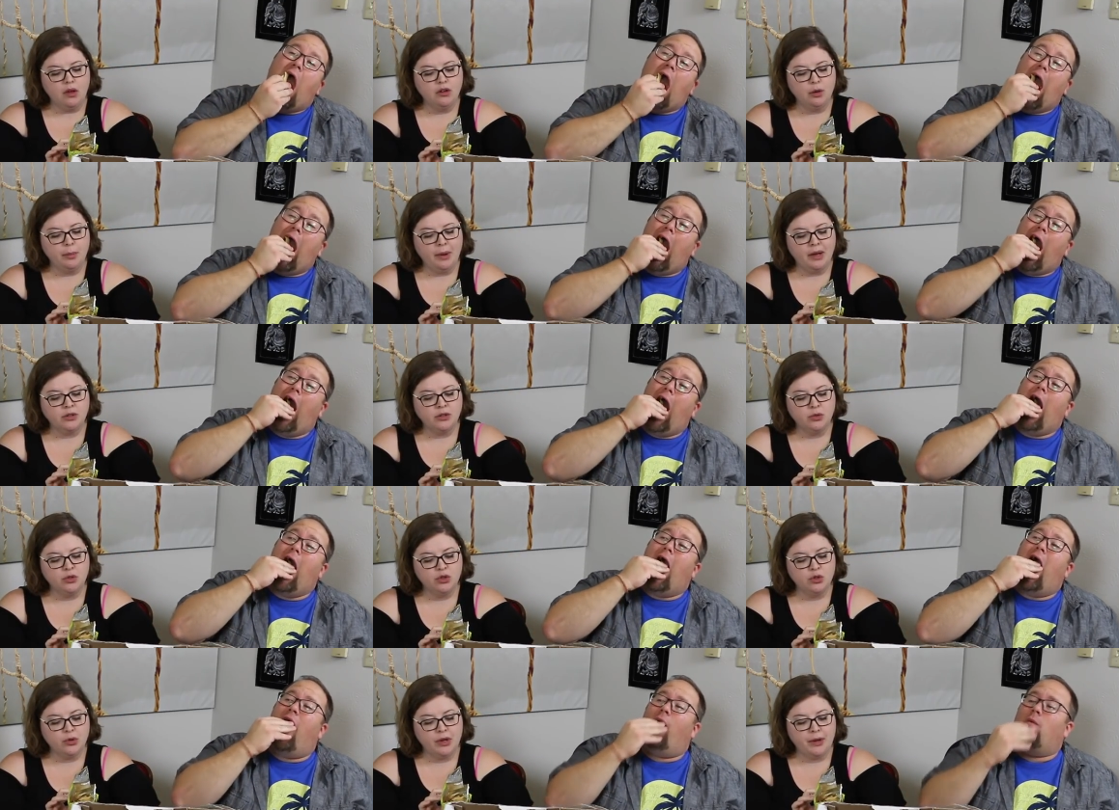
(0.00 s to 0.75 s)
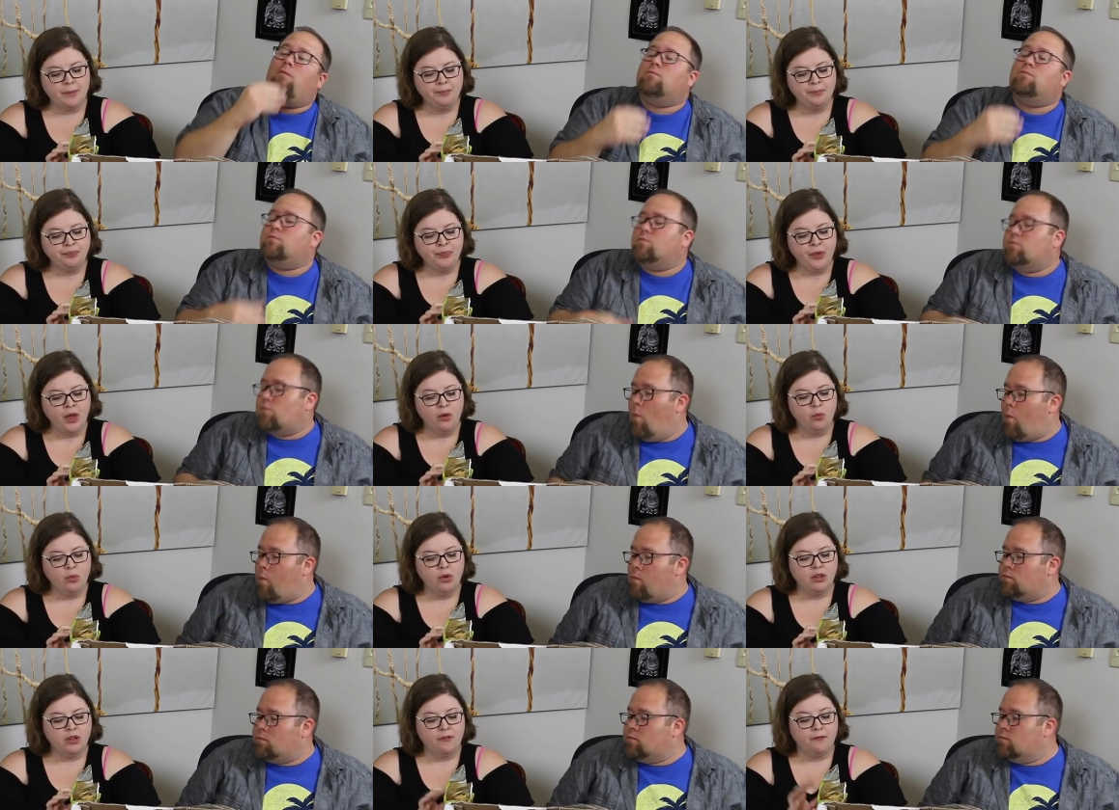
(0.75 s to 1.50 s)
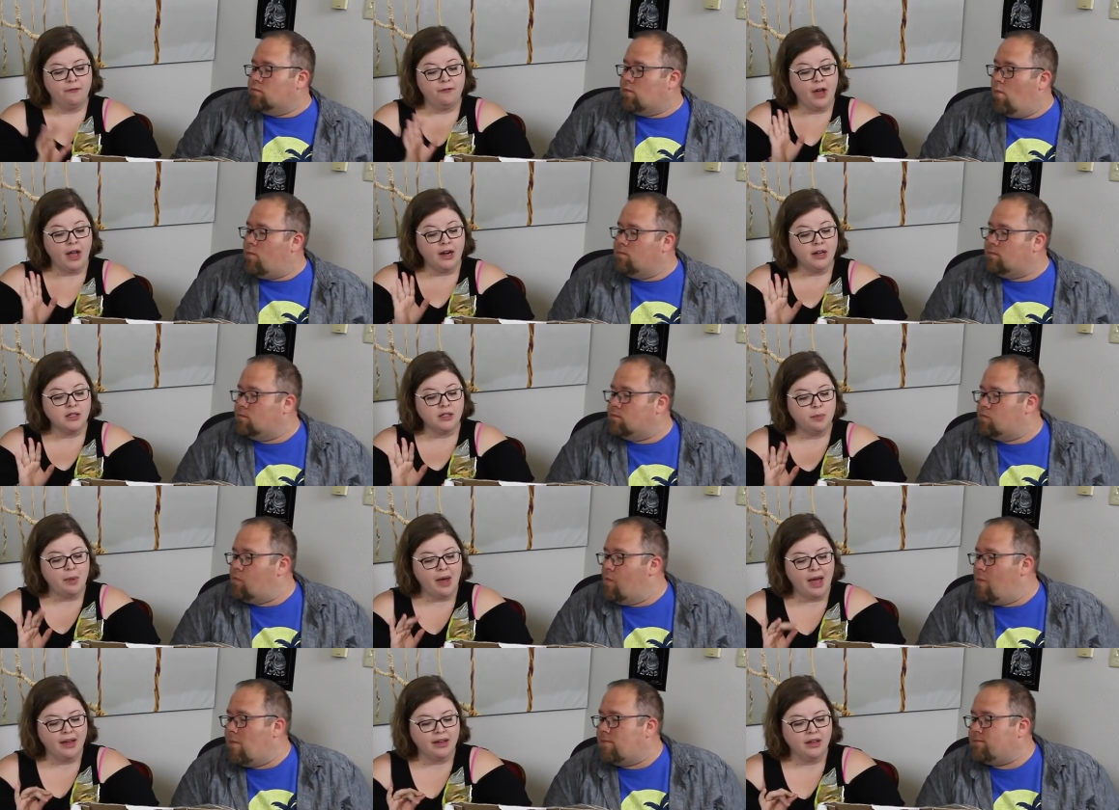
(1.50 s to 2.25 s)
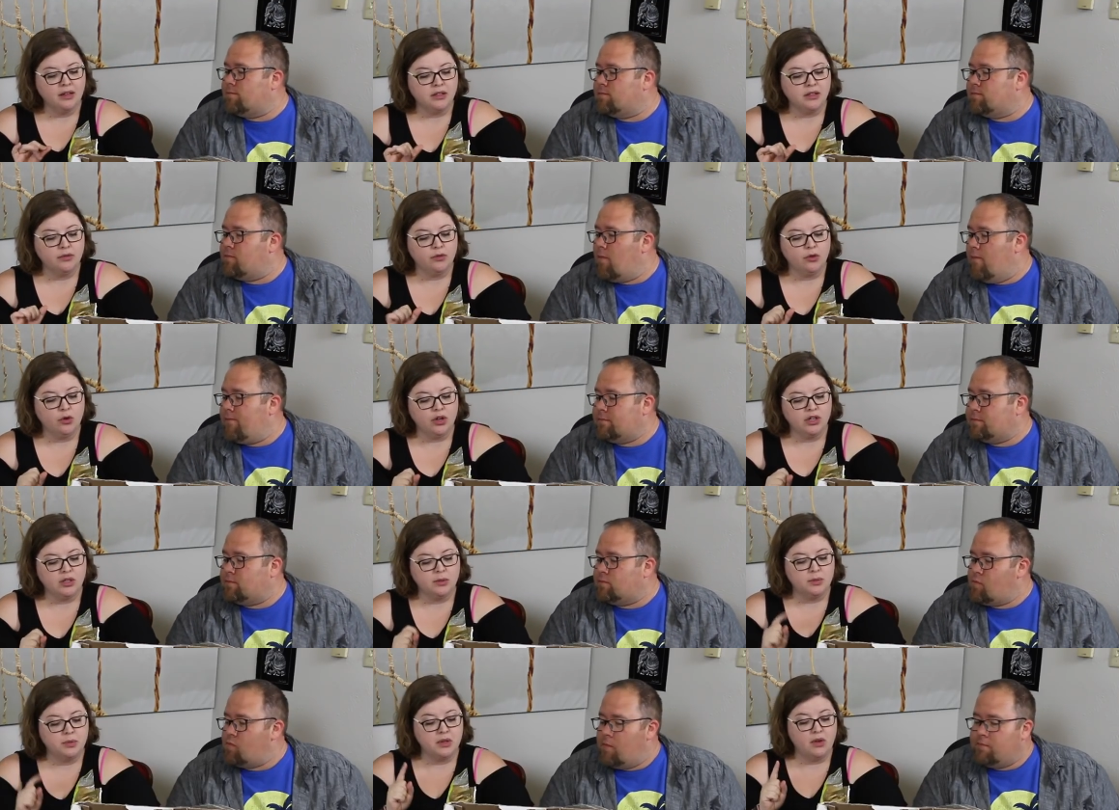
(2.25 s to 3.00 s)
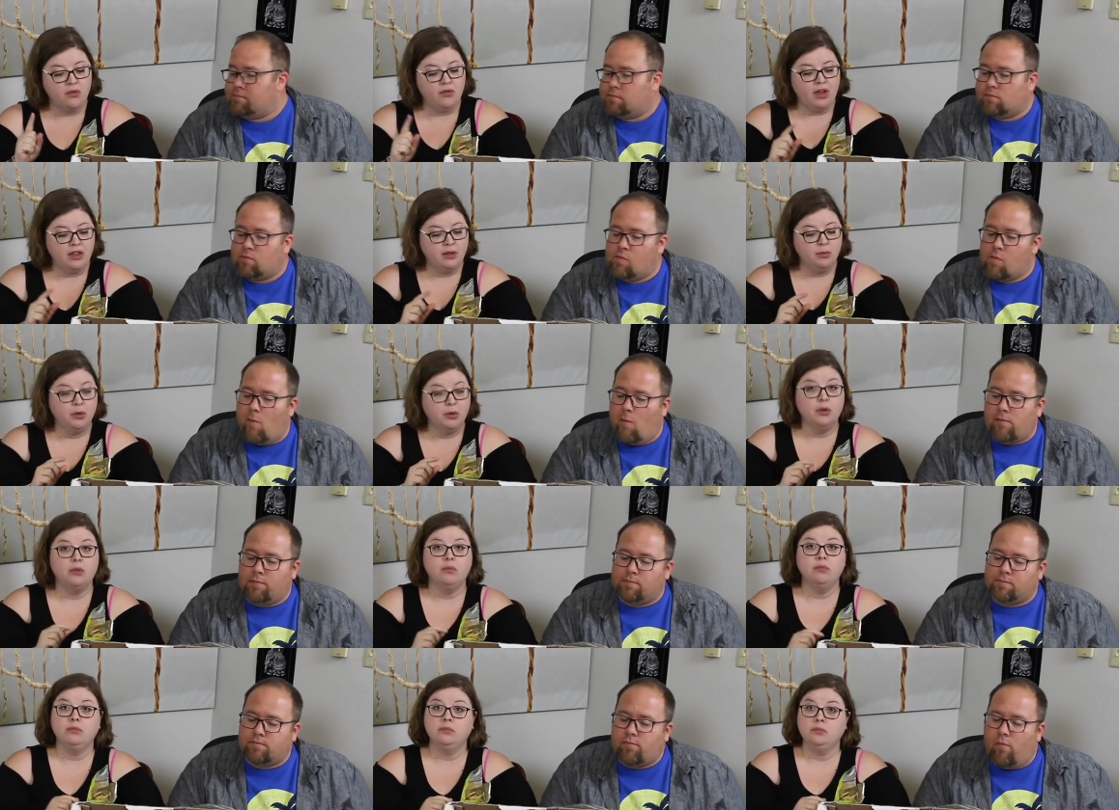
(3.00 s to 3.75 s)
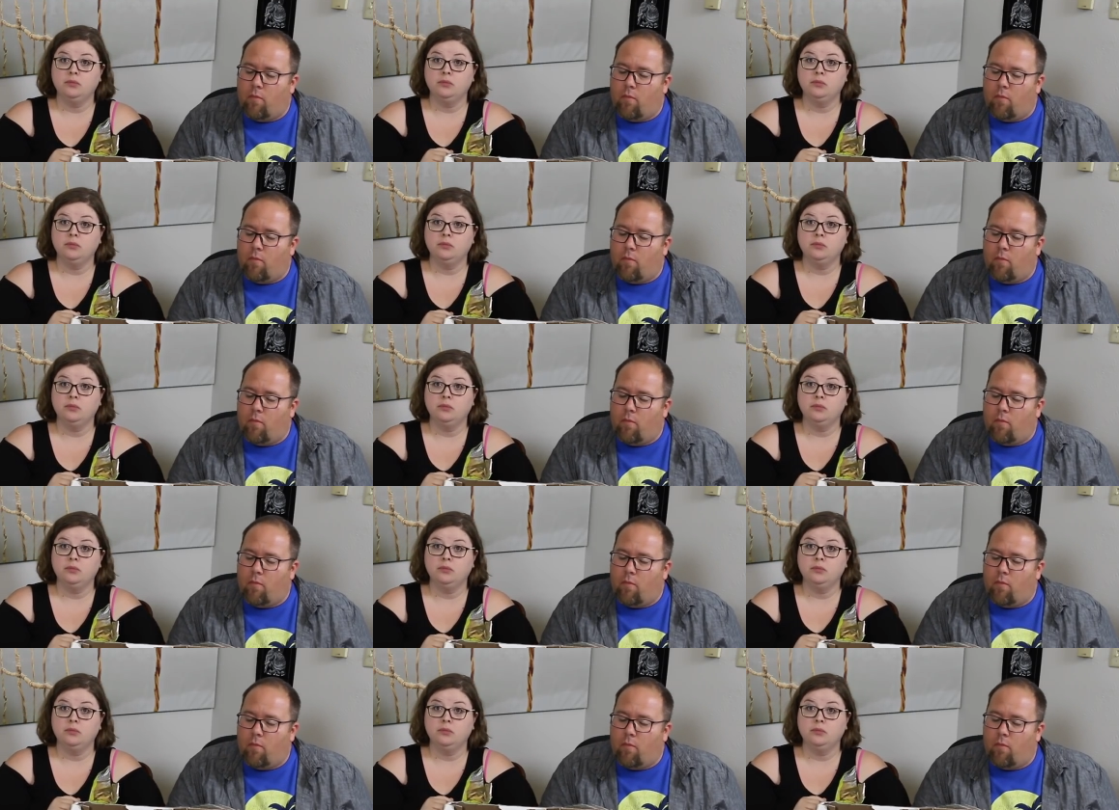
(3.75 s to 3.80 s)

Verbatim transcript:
Speaker 1: You're about to enjoy one of the finest packets of crisps available.